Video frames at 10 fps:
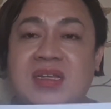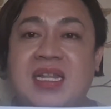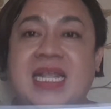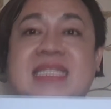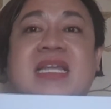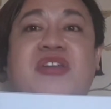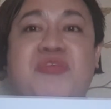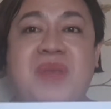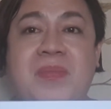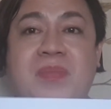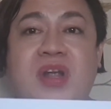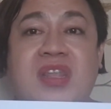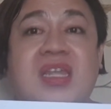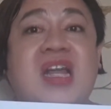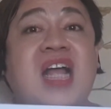let's not remember
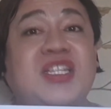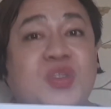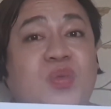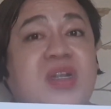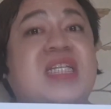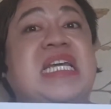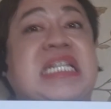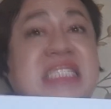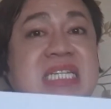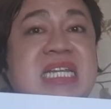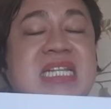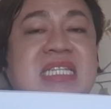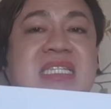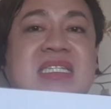that untoward incidents